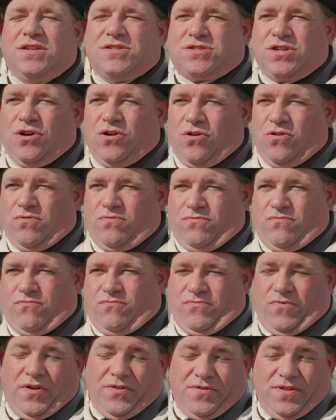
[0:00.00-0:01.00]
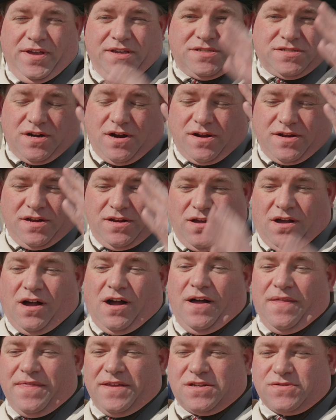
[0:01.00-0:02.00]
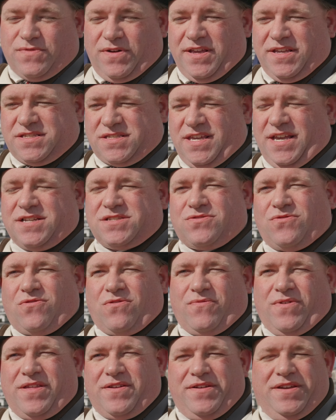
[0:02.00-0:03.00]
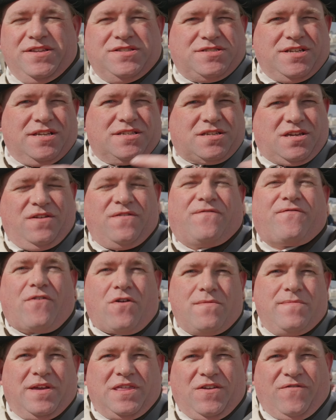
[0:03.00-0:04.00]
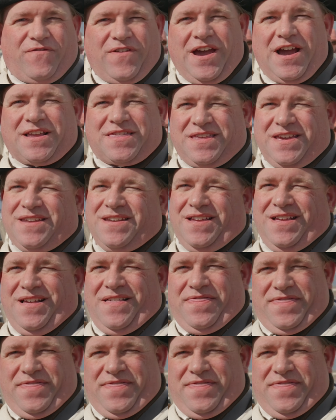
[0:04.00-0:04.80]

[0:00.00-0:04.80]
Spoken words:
So whether they started on the 26th or whether he's just confirming the fact that